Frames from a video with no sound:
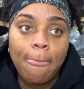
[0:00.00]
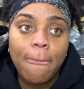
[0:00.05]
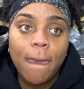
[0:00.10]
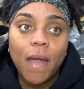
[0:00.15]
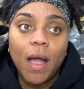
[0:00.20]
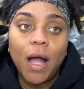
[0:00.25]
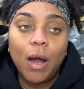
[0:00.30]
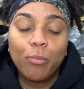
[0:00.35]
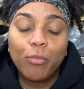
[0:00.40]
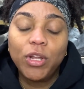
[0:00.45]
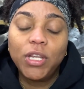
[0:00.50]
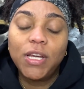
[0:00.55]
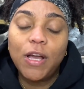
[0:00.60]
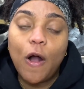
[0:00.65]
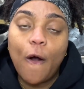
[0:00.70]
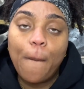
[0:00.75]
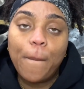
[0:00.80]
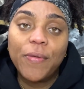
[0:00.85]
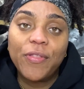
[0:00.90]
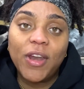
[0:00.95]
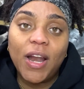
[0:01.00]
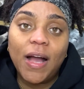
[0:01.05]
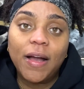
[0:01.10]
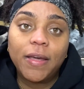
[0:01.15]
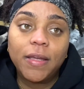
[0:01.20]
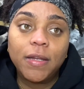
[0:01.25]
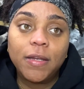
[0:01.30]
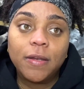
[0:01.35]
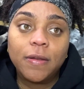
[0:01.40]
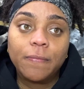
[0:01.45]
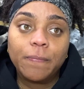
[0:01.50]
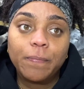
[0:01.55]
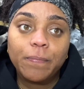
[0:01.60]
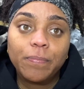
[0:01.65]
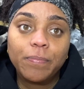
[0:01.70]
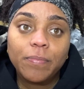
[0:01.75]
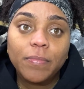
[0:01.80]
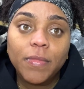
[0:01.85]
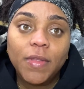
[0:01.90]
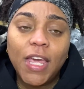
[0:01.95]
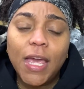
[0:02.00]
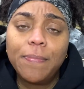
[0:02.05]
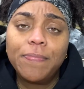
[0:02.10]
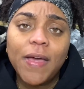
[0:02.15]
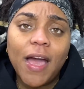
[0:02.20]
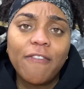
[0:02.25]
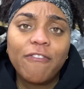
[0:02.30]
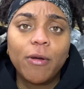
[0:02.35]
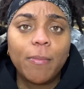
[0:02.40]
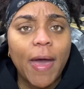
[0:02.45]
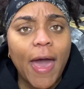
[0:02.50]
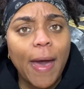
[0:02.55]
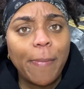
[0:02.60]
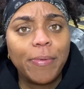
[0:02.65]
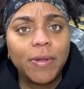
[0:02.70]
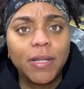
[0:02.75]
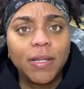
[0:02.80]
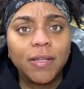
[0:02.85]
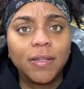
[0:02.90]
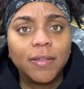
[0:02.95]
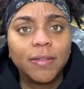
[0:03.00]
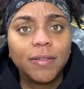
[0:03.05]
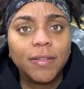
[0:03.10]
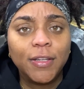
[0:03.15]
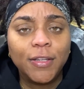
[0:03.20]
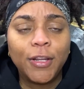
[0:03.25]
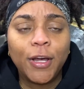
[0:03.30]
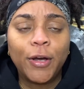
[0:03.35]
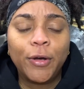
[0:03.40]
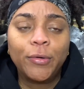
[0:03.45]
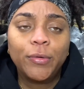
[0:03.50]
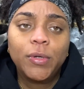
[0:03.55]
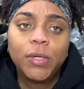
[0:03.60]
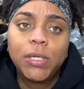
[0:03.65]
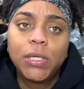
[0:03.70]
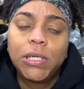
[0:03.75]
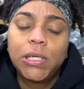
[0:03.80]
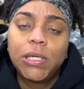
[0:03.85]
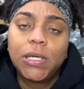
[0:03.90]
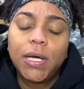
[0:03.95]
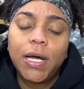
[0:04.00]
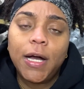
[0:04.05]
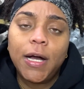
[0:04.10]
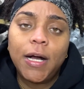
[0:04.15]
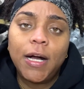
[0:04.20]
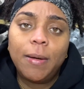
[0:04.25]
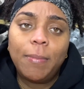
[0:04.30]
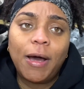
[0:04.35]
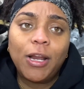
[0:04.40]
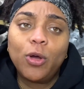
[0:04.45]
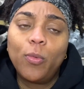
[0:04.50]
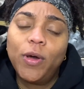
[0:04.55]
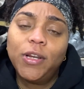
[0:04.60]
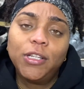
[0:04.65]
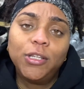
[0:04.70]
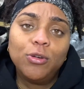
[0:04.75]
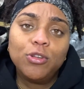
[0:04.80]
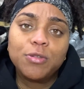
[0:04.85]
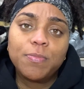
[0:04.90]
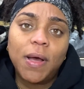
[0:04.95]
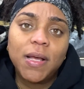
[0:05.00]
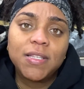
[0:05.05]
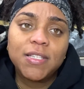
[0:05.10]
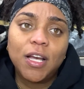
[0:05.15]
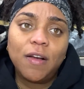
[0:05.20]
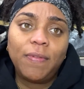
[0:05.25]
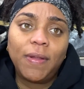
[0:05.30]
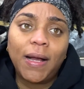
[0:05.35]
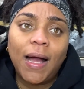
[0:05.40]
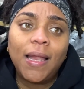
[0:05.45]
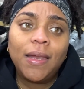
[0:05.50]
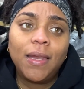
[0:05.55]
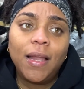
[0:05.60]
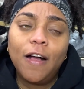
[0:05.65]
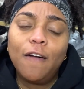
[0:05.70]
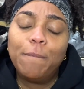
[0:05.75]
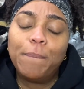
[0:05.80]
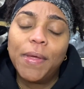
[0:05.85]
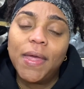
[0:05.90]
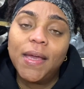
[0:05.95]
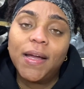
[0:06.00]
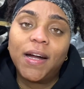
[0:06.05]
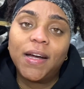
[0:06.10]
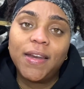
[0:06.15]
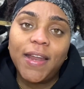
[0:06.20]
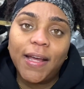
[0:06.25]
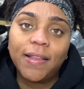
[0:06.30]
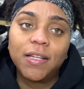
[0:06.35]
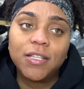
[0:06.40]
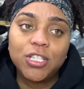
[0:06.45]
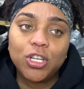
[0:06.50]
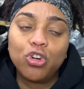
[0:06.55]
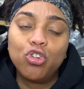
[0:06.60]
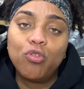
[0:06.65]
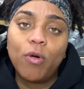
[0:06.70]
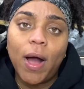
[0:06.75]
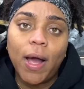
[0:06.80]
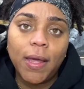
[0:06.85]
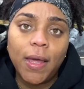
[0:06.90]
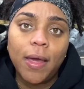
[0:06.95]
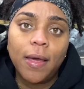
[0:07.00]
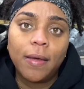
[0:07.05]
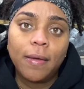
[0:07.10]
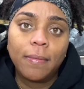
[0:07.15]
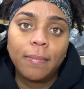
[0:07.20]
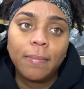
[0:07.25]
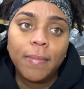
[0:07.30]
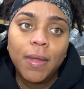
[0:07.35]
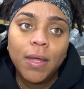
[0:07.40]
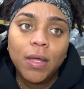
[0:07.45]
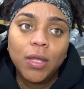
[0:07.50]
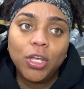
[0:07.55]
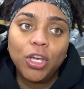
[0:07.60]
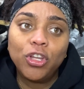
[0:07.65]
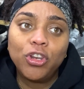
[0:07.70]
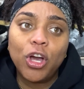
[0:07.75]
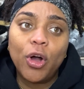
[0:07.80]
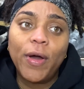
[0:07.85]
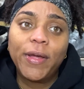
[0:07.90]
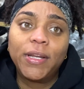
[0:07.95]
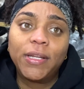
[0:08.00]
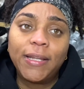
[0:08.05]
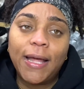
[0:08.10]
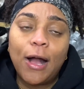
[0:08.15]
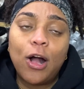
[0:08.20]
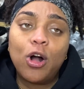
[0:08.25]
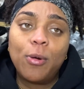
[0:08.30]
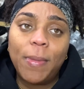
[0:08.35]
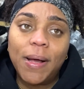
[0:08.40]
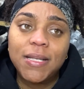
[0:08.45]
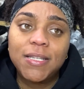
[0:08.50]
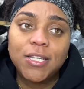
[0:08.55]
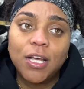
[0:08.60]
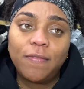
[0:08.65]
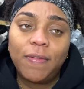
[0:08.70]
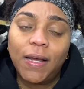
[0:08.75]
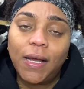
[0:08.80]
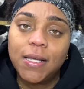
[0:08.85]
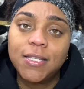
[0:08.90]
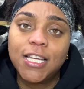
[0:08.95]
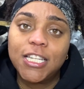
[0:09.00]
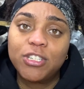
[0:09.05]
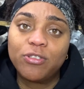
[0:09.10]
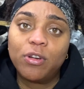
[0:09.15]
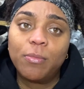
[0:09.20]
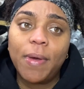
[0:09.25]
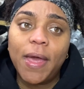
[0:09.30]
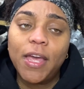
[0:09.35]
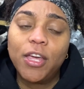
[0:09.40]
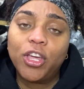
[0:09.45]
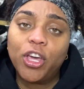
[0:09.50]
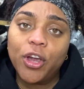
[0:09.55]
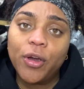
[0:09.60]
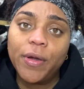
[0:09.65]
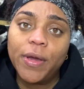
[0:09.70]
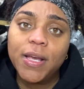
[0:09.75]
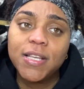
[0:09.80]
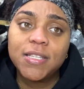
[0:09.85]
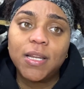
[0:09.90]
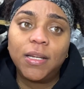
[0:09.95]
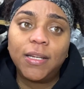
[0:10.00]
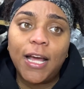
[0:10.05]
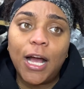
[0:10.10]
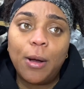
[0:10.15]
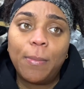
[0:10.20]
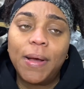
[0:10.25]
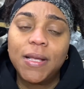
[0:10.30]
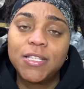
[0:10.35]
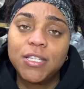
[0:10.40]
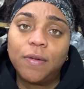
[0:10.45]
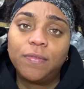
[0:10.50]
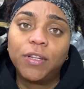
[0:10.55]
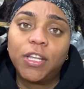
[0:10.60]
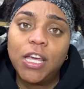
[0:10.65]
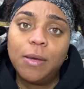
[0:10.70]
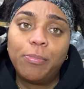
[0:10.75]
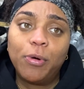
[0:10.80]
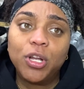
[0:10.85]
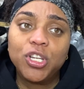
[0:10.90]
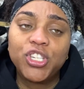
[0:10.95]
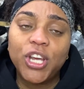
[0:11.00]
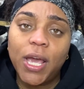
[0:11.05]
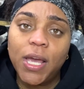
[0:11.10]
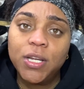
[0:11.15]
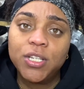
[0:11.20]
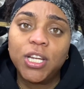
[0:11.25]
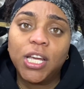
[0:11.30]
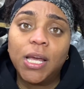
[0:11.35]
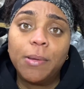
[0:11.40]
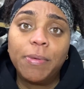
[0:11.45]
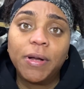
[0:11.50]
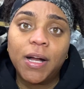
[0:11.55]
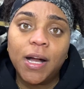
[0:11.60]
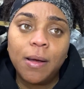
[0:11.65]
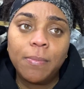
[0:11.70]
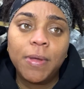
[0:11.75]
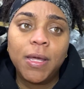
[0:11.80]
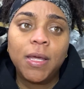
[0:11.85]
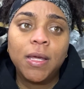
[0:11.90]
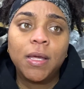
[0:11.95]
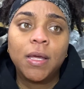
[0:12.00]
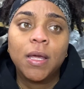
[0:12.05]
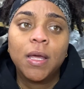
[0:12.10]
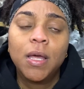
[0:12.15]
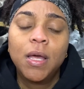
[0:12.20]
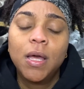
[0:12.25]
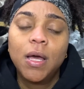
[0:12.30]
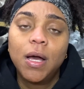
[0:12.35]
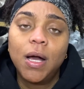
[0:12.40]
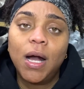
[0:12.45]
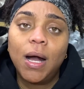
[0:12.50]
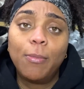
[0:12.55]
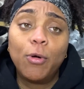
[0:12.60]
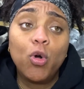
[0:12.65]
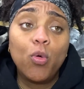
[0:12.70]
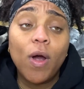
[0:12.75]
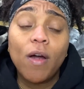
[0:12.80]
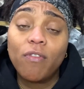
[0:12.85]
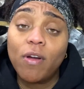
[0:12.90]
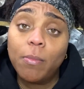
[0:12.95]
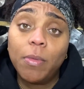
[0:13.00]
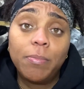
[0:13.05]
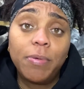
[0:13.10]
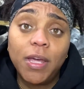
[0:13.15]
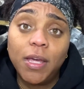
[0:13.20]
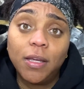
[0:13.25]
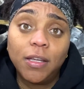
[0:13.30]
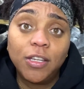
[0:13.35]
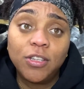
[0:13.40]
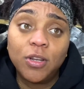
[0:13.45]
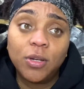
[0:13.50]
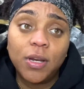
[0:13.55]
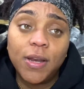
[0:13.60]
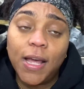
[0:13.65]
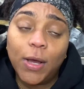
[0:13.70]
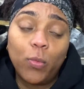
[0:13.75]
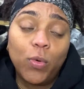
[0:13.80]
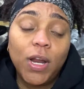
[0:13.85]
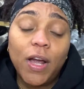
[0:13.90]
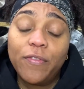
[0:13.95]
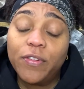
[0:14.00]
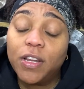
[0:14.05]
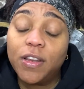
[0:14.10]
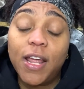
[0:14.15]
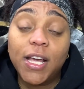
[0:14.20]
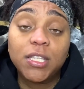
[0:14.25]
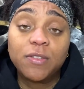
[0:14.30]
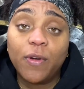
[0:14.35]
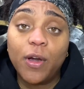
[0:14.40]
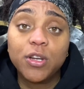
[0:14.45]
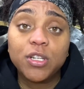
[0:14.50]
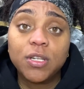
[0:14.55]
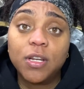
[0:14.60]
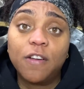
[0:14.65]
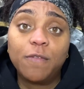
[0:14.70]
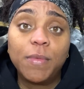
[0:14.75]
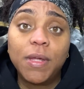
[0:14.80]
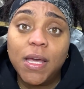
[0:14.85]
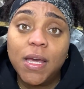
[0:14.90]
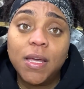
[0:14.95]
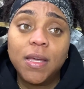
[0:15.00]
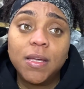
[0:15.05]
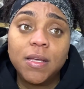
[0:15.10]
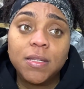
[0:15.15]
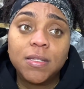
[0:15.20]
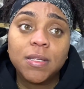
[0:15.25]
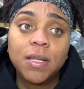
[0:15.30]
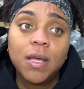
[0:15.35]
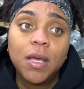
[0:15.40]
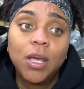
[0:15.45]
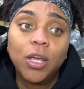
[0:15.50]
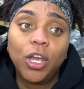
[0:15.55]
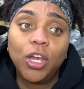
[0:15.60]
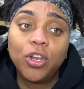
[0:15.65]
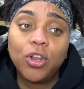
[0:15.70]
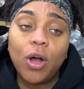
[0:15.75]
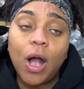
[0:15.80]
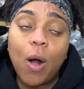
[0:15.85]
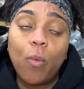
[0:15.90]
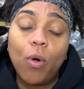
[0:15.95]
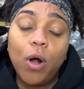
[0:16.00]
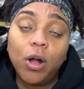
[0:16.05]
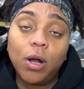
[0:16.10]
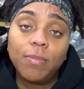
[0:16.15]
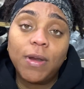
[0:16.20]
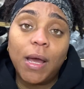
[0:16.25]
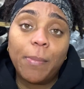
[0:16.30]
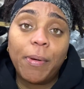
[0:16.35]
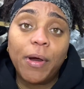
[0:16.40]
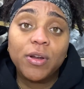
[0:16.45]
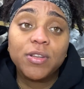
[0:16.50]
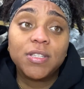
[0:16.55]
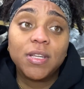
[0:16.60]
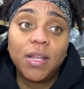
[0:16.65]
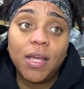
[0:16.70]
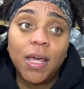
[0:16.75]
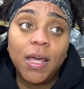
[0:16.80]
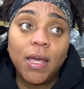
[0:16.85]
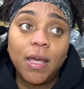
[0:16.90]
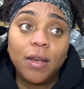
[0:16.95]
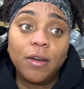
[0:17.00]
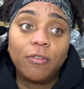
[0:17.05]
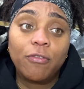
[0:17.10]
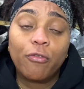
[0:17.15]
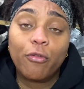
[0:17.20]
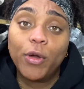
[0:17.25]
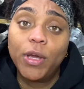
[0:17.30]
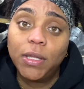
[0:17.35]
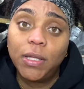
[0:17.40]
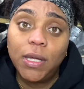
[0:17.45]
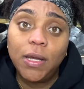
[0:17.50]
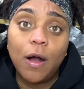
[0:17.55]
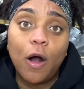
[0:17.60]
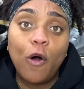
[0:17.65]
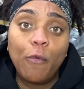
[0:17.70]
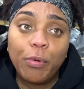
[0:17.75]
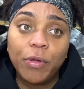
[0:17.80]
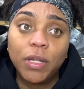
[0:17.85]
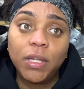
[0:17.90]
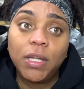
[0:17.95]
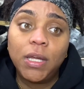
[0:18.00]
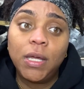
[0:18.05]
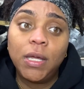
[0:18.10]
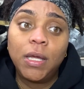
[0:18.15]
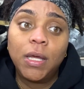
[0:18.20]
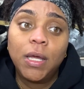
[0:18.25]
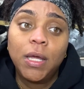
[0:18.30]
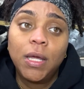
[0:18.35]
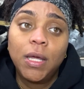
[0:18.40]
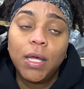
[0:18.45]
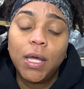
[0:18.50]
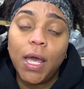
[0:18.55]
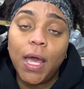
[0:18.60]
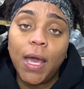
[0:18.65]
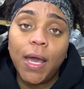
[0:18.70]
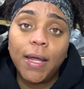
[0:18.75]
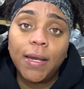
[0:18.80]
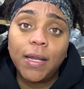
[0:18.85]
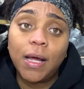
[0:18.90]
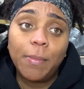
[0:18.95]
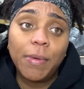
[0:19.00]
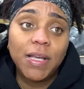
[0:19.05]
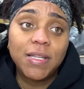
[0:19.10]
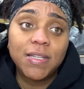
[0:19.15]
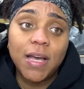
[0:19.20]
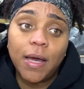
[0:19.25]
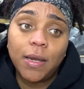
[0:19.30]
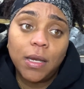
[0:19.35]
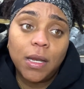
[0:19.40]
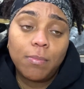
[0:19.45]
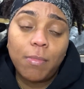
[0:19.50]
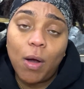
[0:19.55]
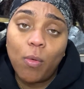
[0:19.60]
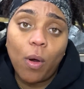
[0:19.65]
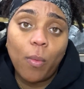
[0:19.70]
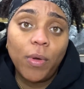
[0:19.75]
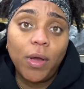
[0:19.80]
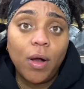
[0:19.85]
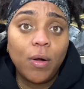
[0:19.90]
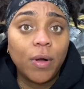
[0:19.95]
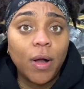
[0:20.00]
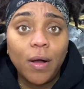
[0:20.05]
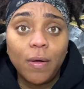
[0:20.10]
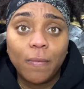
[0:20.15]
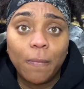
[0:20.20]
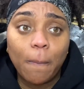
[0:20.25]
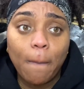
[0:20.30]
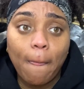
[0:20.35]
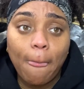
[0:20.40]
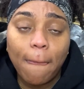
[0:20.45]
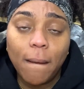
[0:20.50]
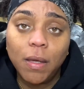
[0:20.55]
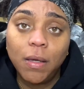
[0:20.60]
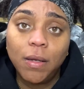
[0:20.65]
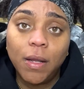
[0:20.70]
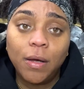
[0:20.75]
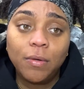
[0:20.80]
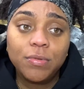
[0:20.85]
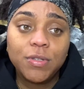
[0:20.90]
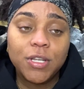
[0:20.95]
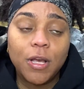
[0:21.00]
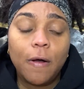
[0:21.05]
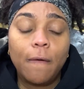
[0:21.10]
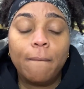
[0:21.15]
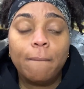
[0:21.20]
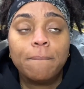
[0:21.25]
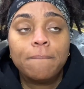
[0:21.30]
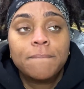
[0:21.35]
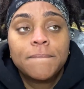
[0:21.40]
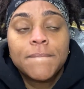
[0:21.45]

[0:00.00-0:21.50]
I'm really hoping that I can keep that from happening. I don't want to lose myself. Like, I love being connected to who I am, and allowing myself, like I said, to remain curious and allow myself to keep on changing and becoming whoever I'm going to be, whatever the next version of me is, I welcome that person in freely, openly, and I'm excited about where we're gonna go, you know. So